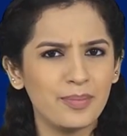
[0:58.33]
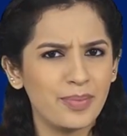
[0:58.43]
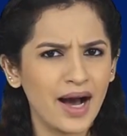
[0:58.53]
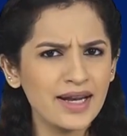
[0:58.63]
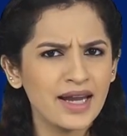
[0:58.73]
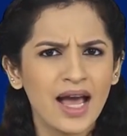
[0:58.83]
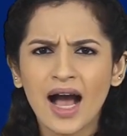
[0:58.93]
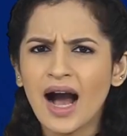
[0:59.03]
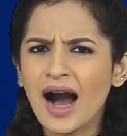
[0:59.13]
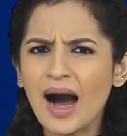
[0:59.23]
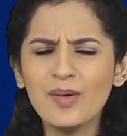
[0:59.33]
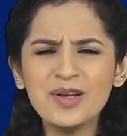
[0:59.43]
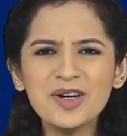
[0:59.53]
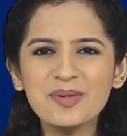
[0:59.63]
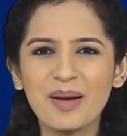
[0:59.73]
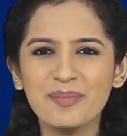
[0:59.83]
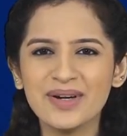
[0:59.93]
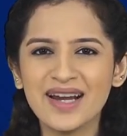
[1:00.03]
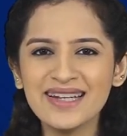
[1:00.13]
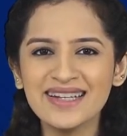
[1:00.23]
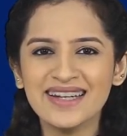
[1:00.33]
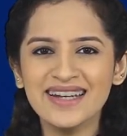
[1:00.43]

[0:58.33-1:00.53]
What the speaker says: But how will you remember it?